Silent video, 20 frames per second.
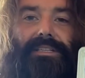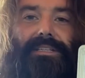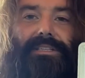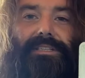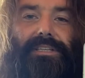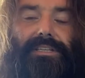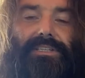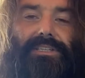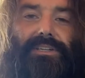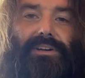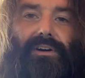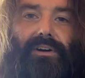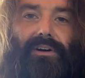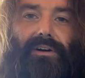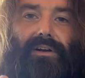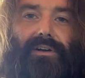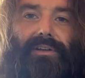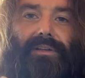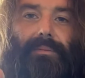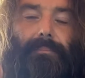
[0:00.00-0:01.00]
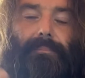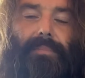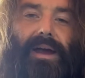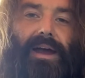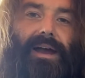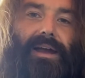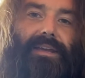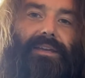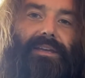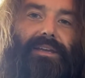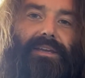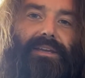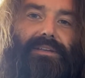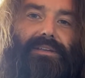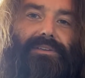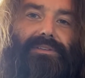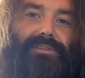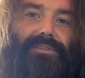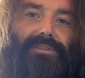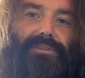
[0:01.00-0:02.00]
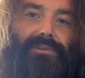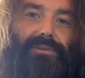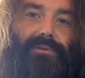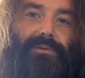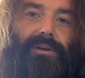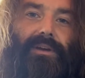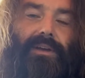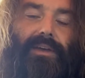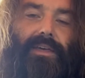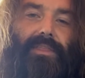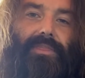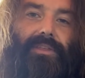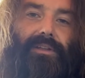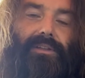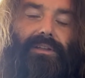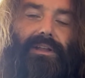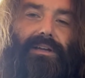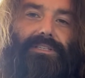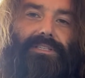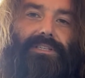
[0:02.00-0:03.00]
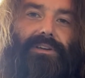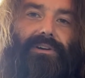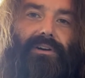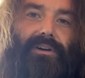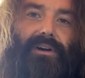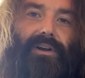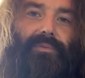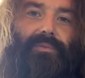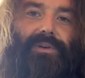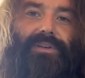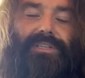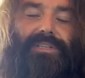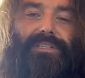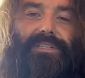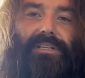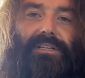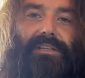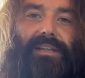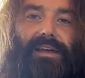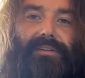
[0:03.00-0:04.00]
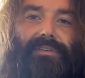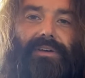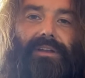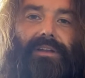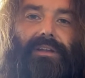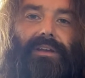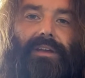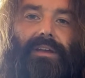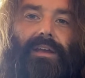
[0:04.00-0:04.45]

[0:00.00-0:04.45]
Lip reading: this card back into the Lust card, which is 11,